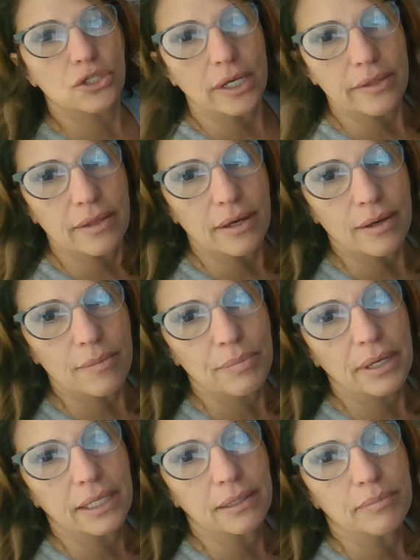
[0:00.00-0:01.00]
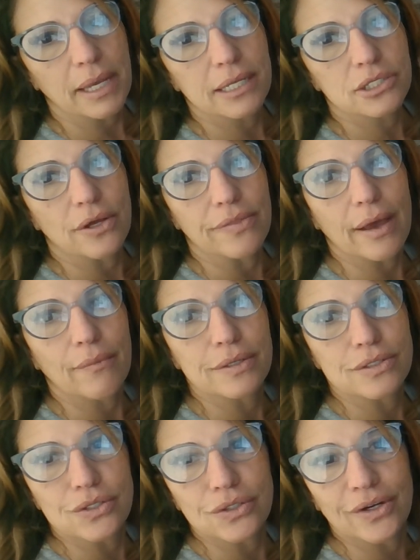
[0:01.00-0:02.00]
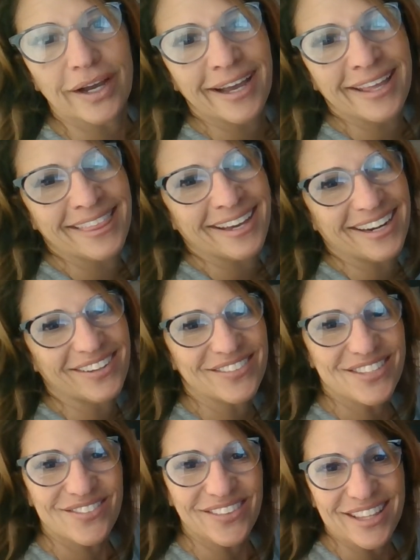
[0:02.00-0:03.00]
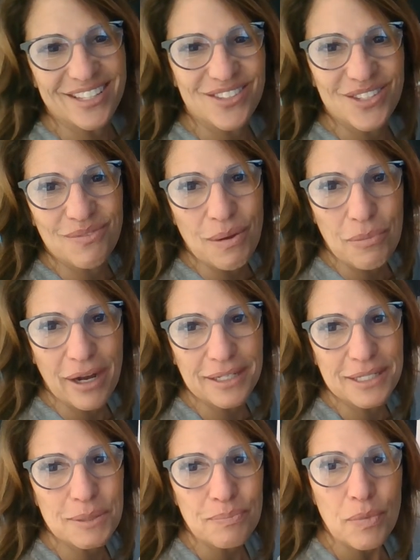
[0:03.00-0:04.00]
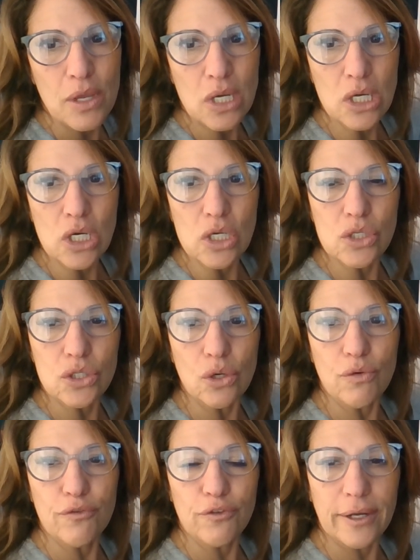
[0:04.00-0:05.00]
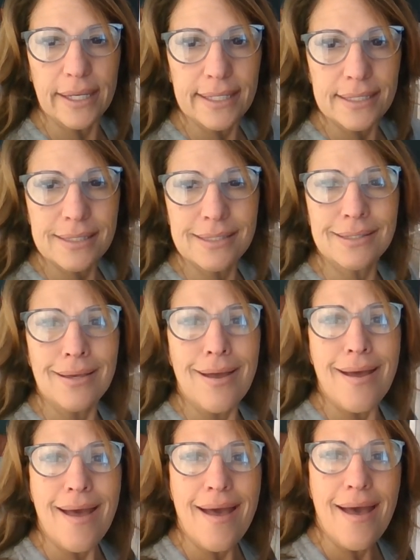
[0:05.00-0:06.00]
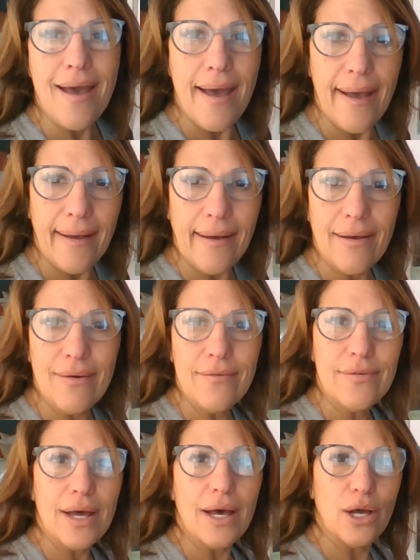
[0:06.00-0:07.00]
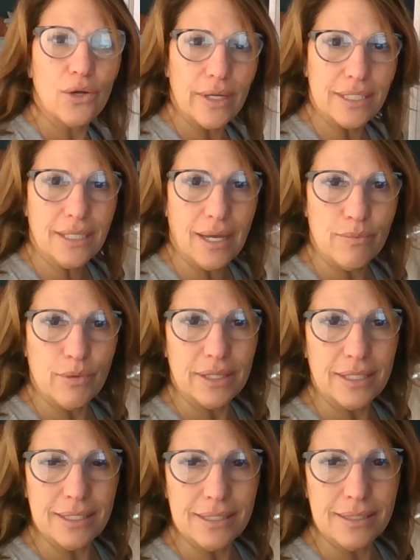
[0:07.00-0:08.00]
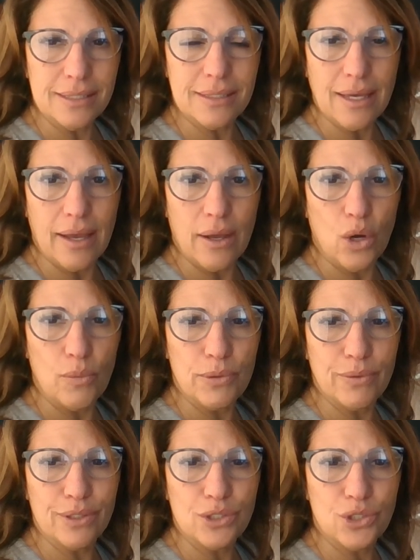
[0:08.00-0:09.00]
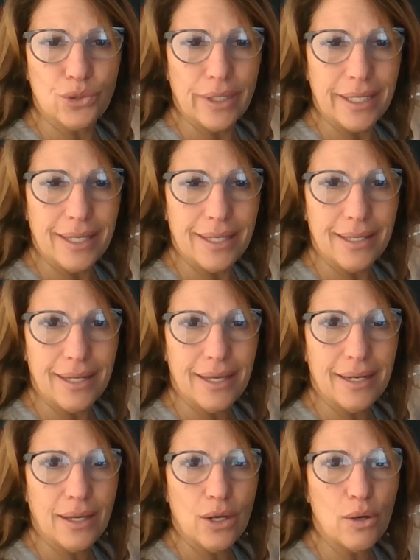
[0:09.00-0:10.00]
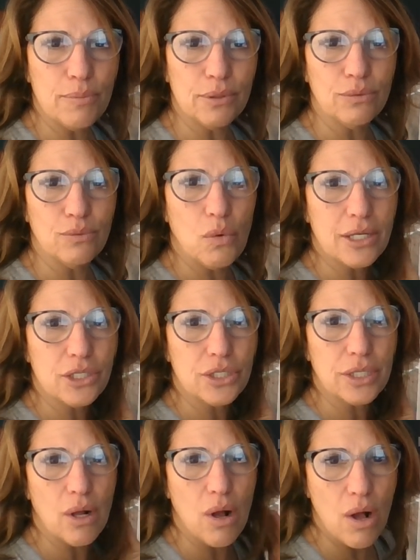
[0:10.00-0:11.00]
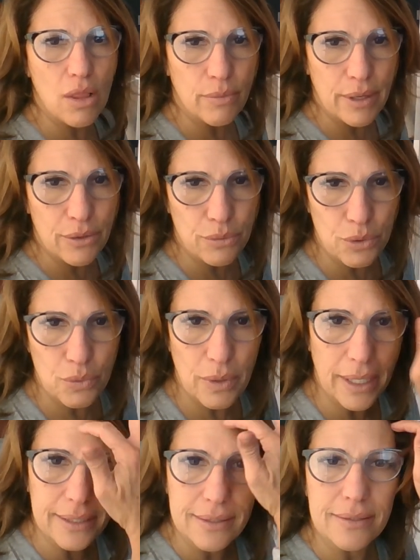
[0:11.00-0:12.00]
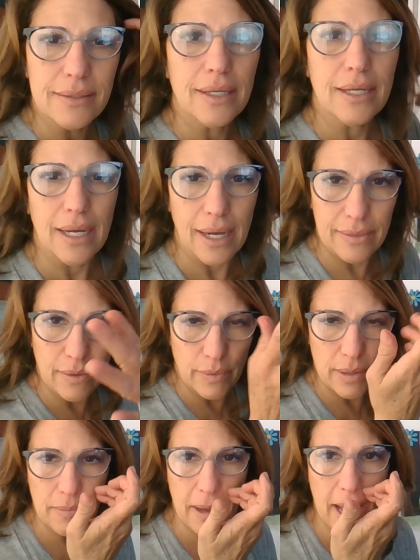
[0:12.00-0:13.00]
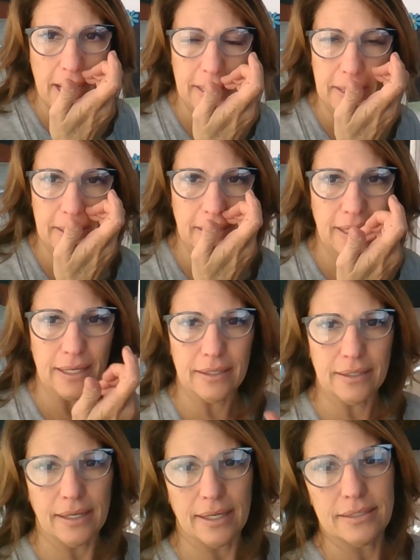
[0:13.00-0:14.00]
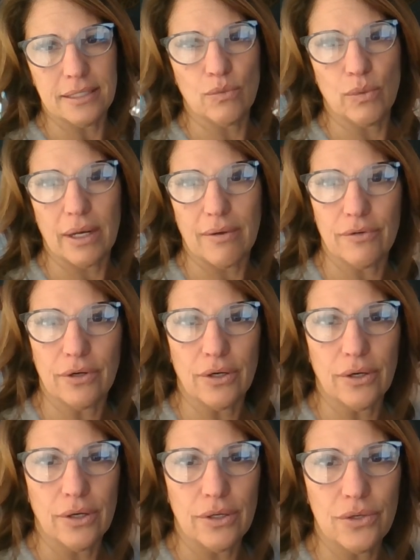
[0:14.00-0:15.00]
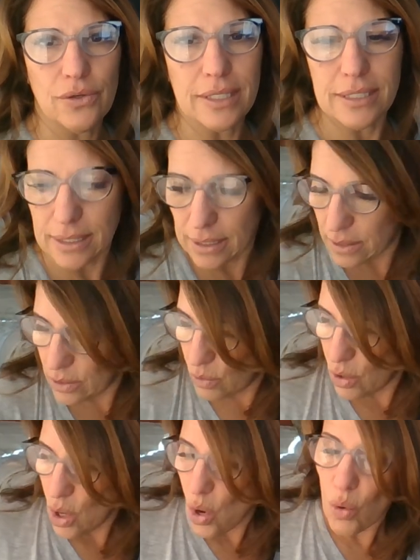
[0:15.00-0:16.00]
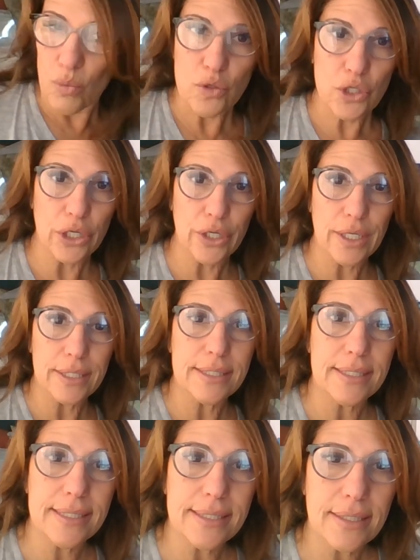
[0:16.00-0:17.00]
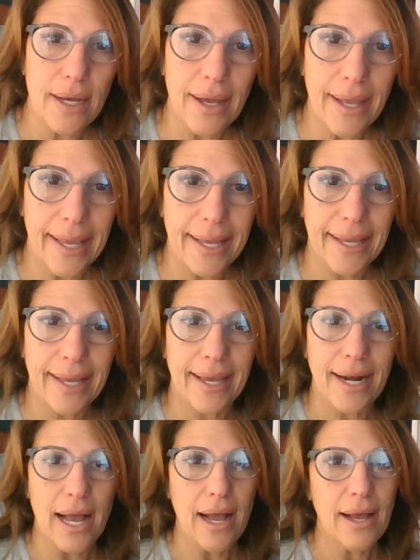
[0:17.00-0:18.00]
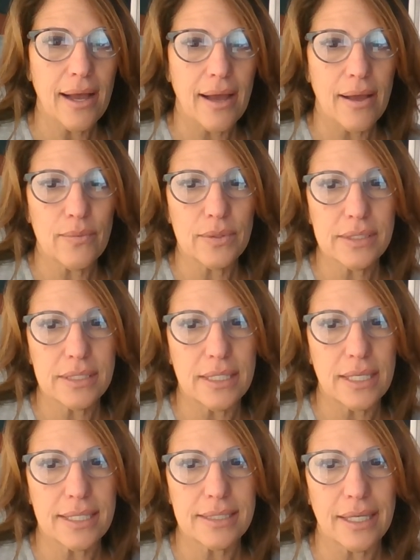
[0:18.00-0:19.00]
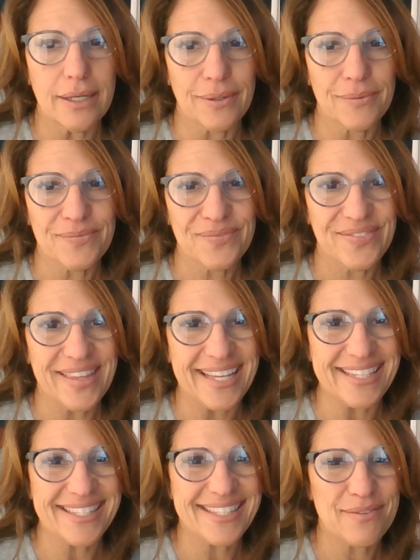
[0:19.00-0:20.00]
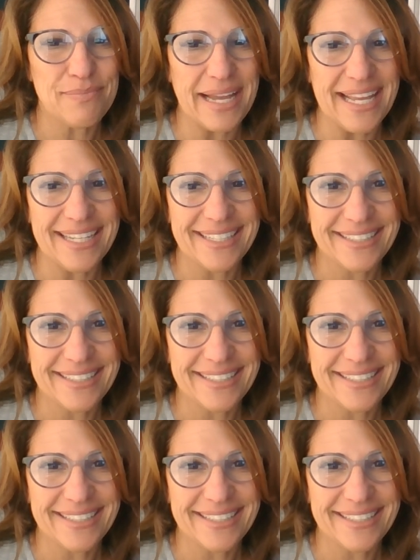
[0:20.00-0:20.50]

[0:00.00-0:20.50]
try the pumpkin patch on that one too. I thought it was fun. This was my practice. So friends, have a great time with this. I hope you enjoyed it. And I hope you watched it all the way through once and then went back and did whatever you guys did. So share it on Seesaw and I will see you guys later. Thanks. Bye.